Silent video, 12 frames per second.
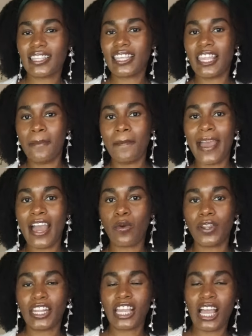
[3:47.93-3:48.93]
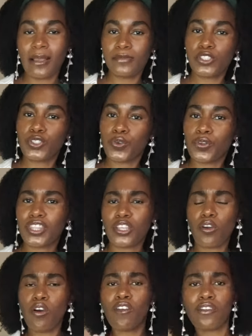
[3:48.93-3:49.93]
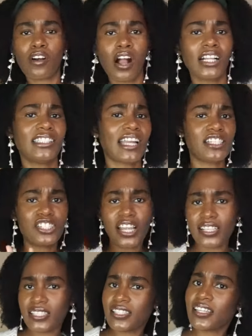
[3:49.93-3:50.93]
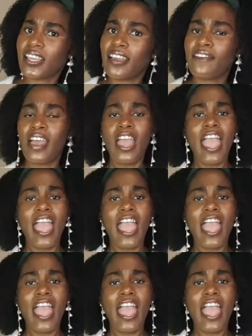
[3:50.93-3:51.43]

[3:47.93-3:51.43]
the impact when it comes to the overall digestive